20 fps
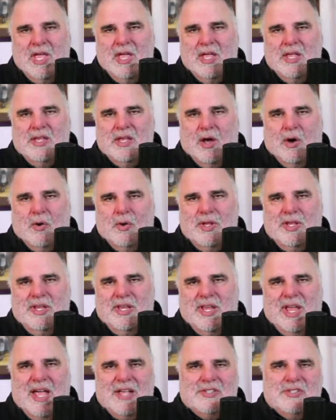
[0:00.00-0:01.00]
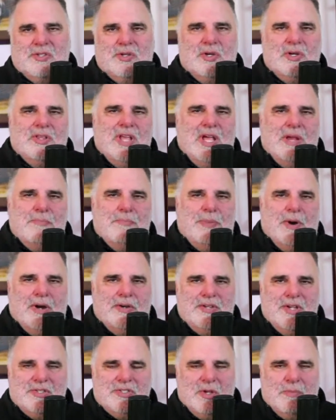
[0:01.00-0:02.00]
Yes, could they
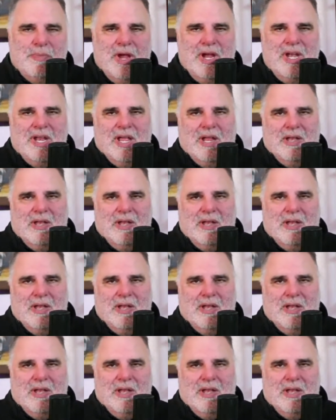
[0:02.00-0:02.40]
participate